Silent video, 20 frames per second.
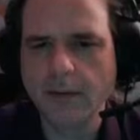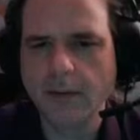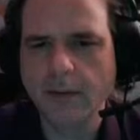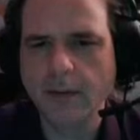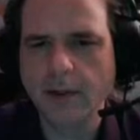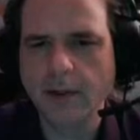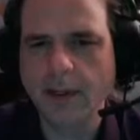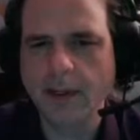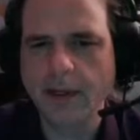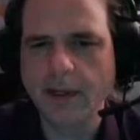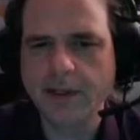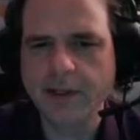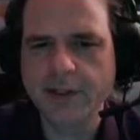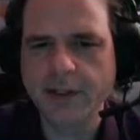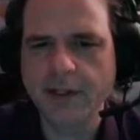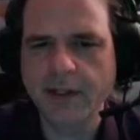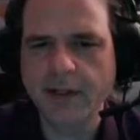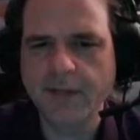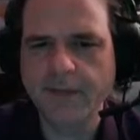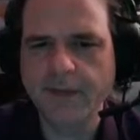yeah, I should
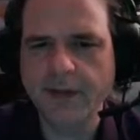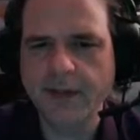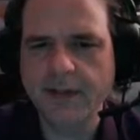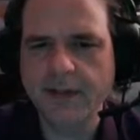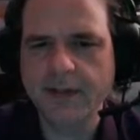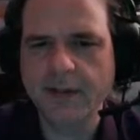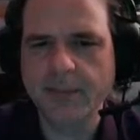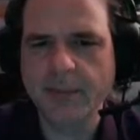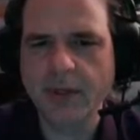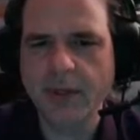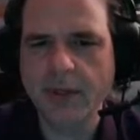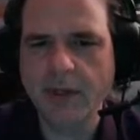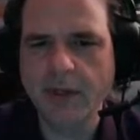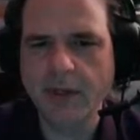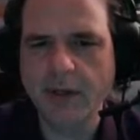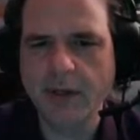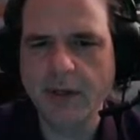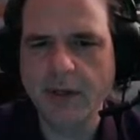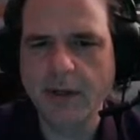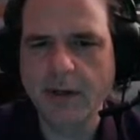have left these up
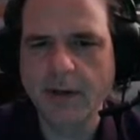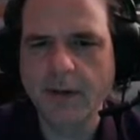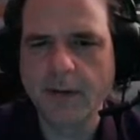here.